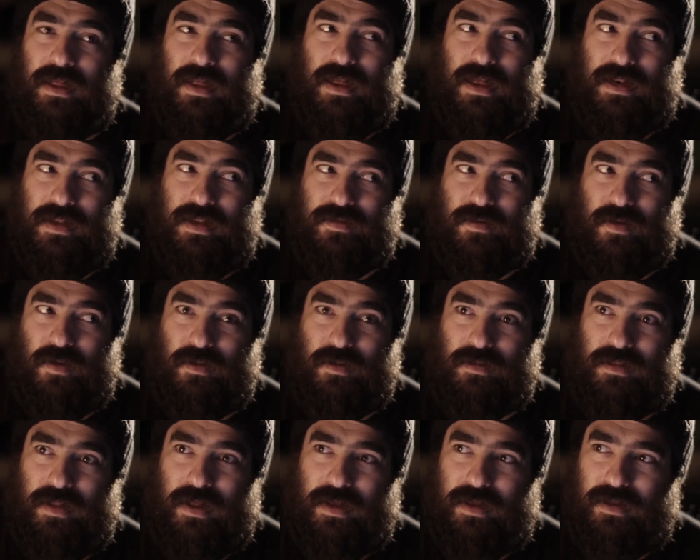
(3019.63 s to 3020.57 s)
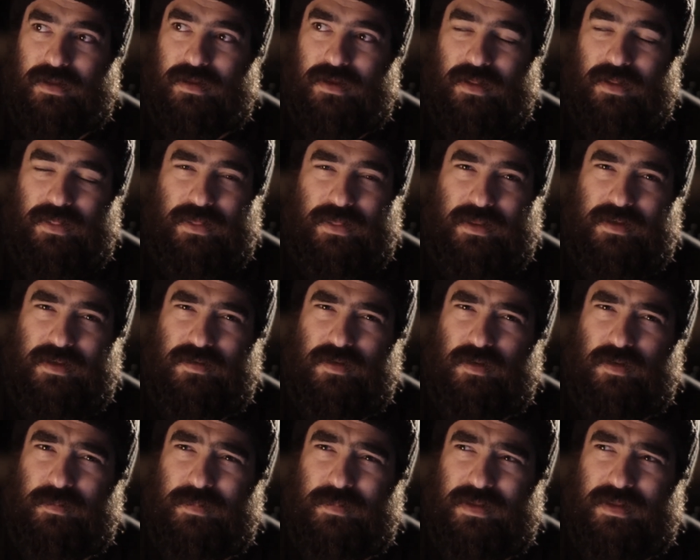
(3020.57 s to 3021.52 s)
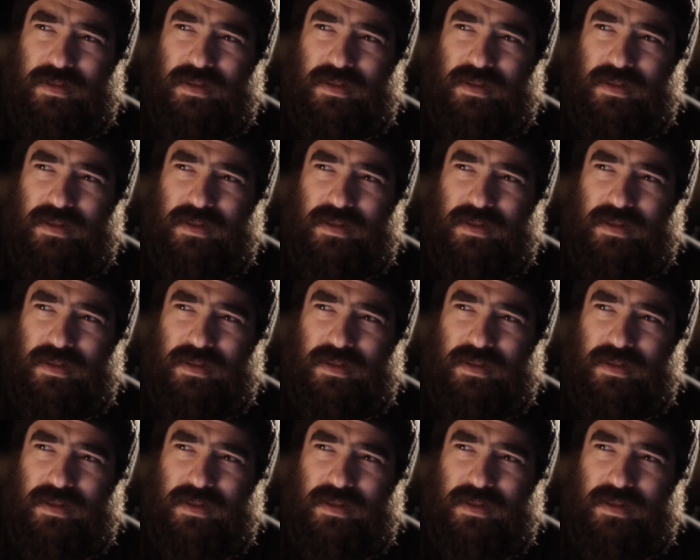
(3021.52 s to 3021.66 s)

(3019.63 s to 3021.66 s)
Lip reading: And he's got I think he told me